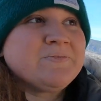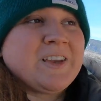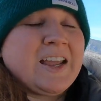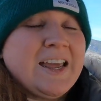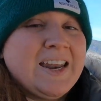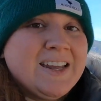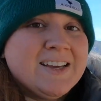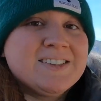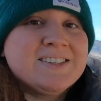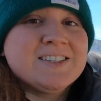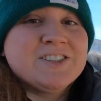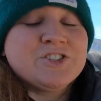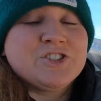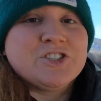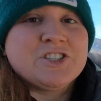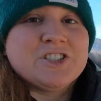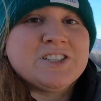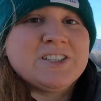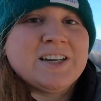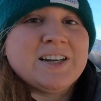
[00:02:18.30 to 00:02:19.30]
it is
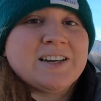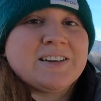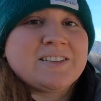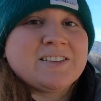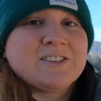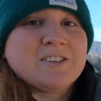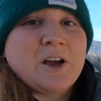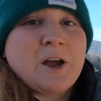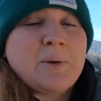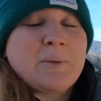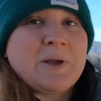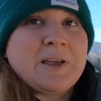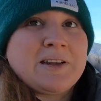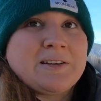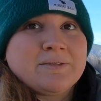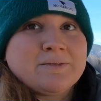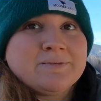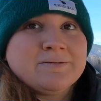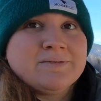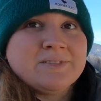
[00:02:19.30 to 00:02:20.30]
interesting. So I
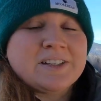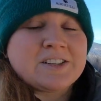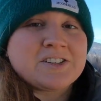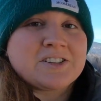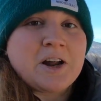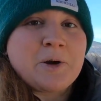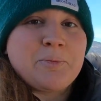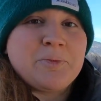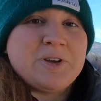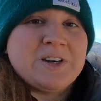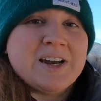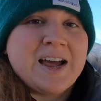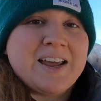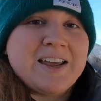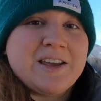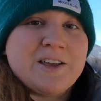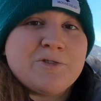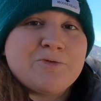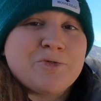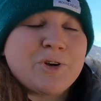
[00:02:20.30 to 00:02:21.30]
mean, let's not be
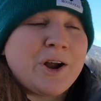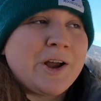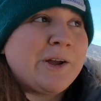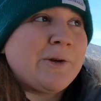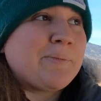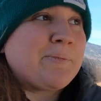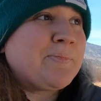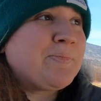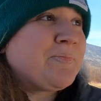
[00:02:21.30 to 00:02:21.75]
naive, right?